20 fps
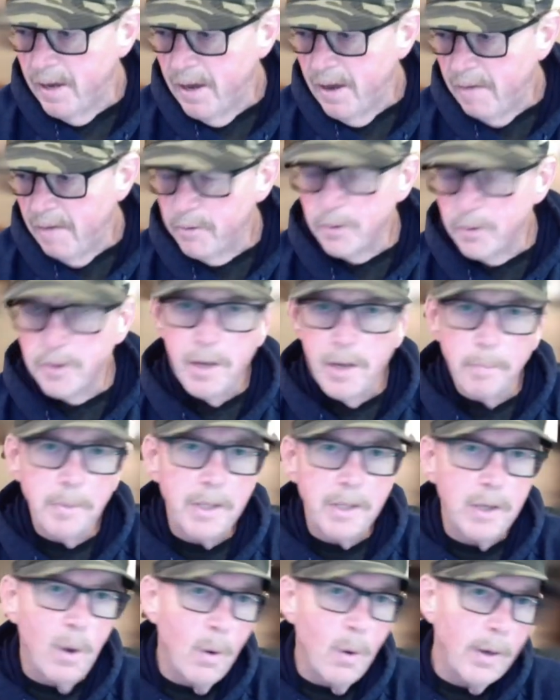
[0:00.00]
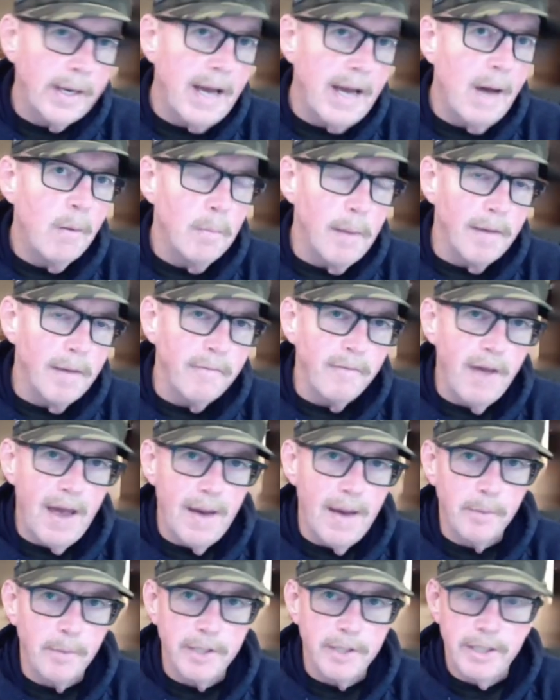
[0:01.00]
there's something going on with my
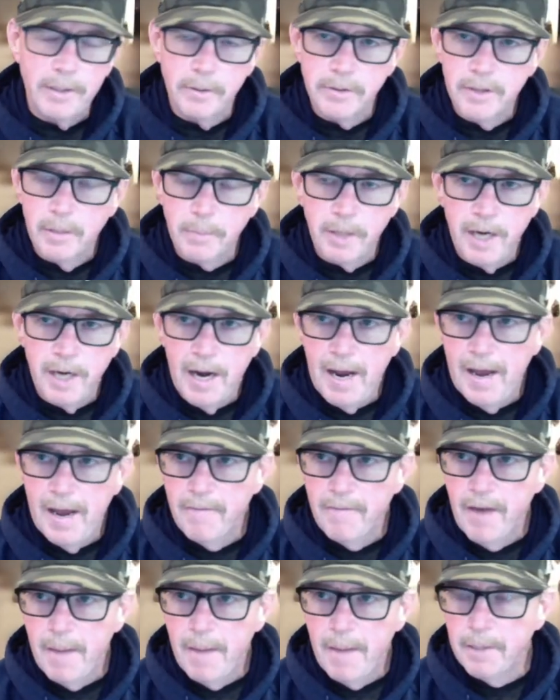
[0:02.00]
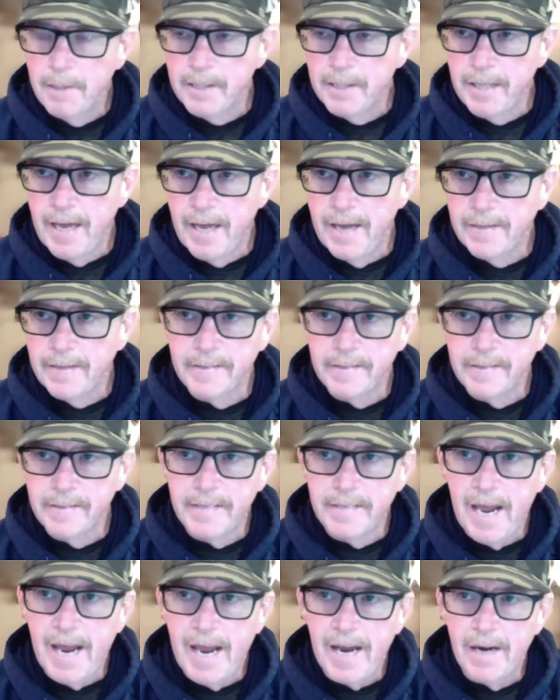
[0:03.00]
family or something I have happening that
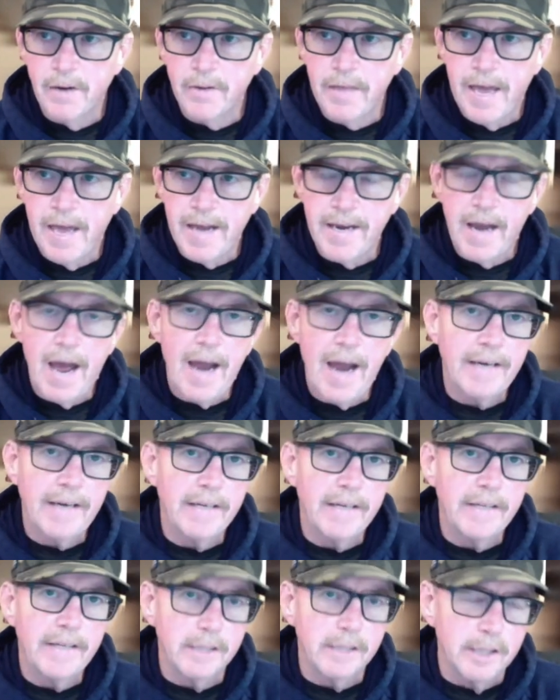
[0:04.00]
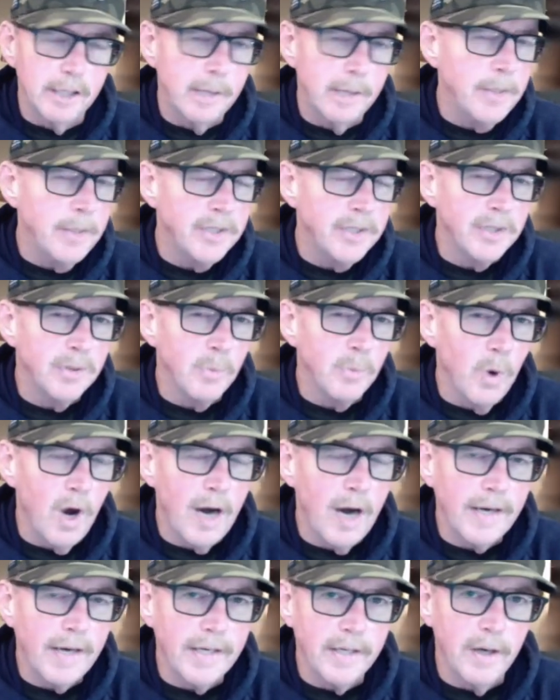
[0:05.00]
day or that night that limits
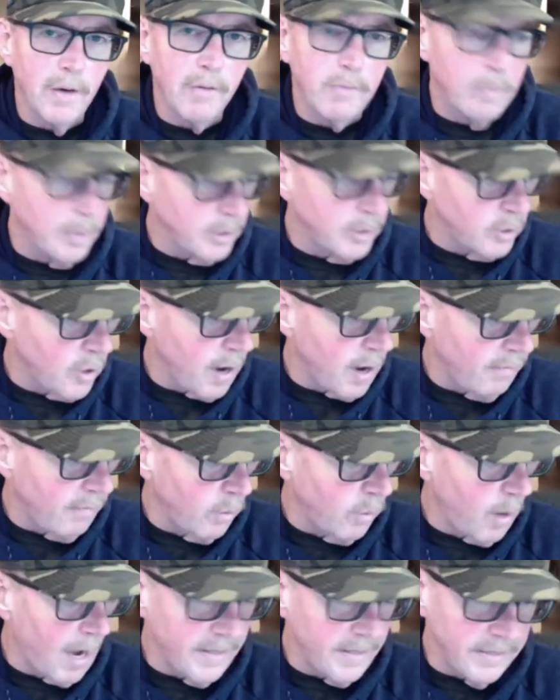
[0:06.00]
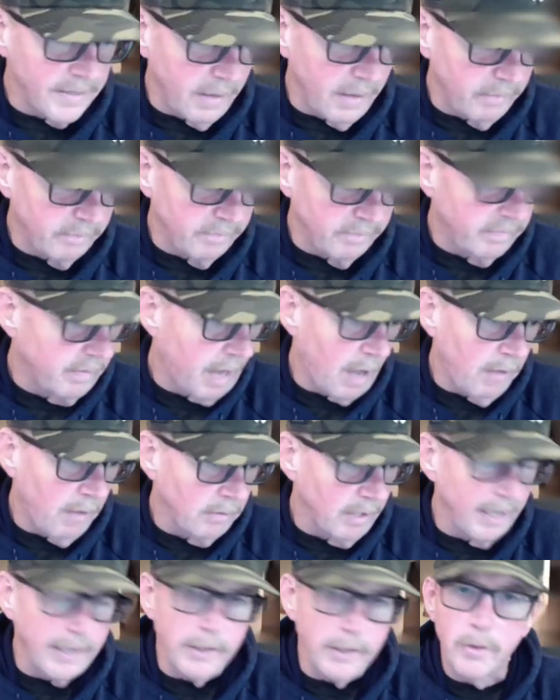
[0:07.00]
where I can go from a travel wise. I'll
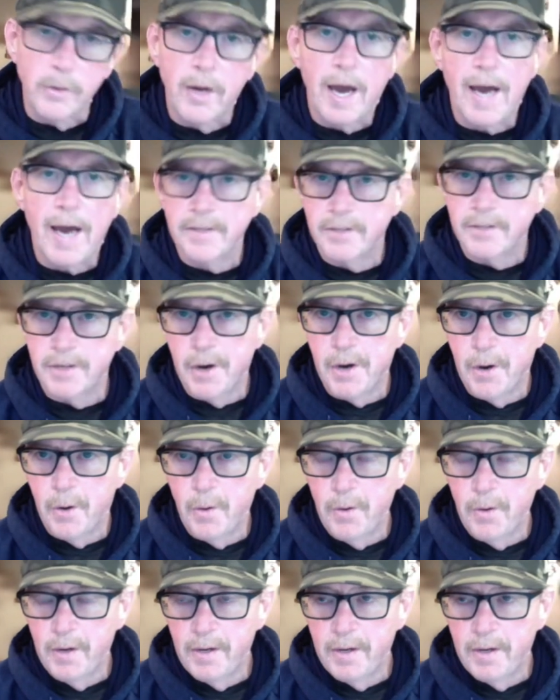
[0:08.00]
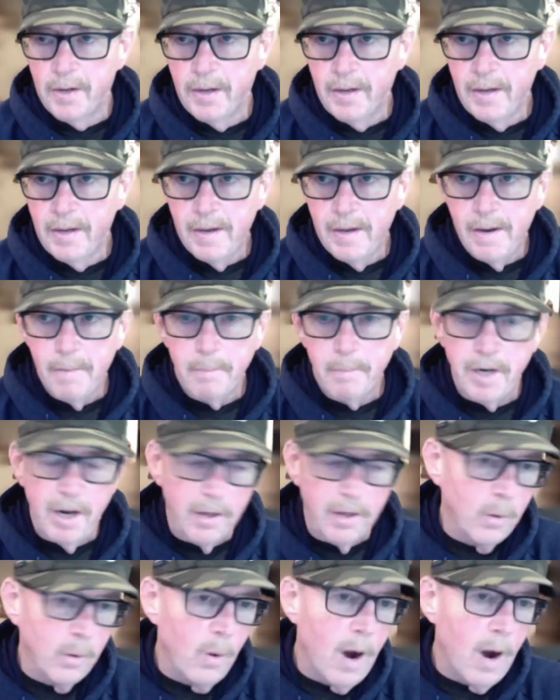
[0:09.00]
you guys know. But
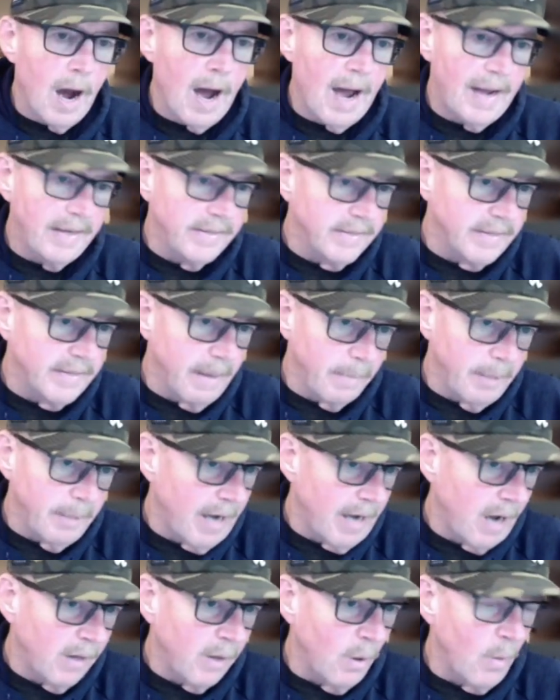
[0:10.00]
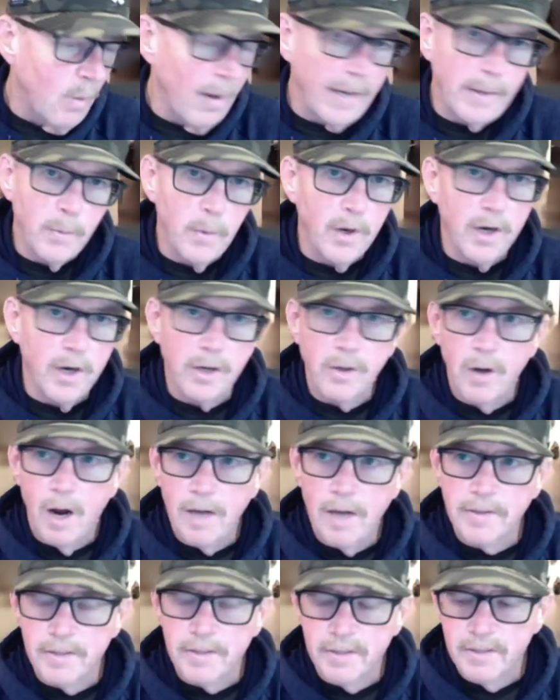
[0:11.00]
otherwise, I mean, I'll go anywhere
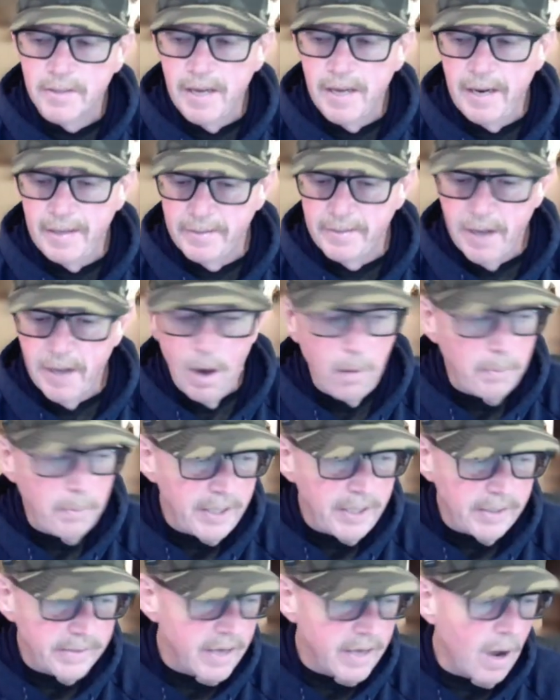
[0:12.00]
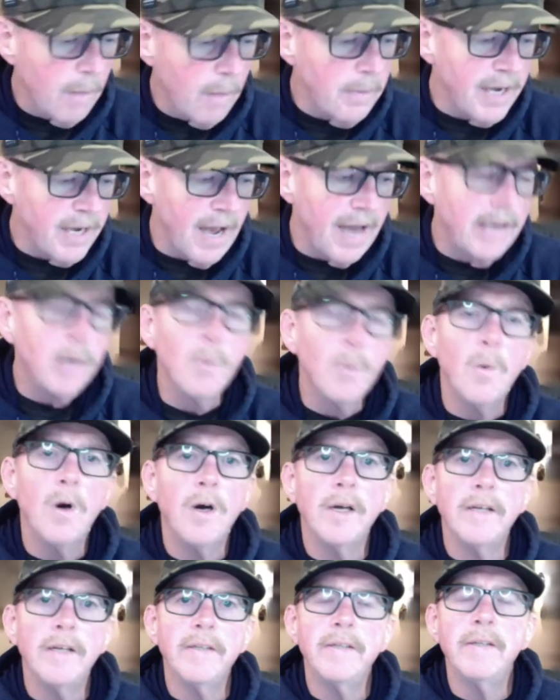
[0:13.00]
across the state. Tell me, tell me
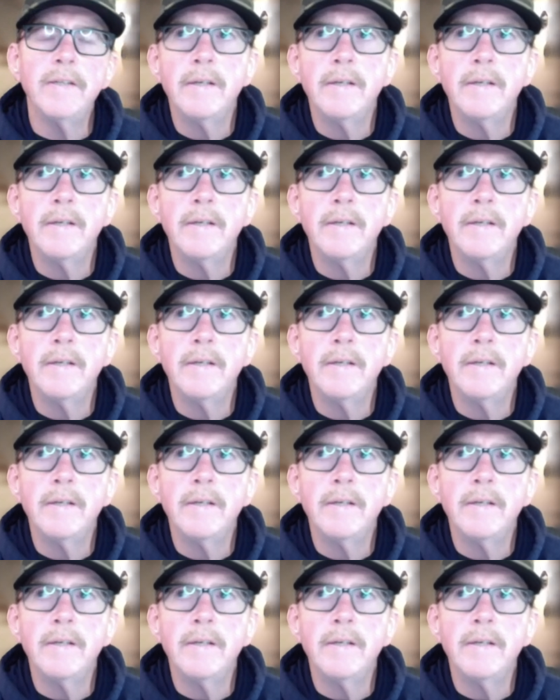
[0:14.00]
anyone,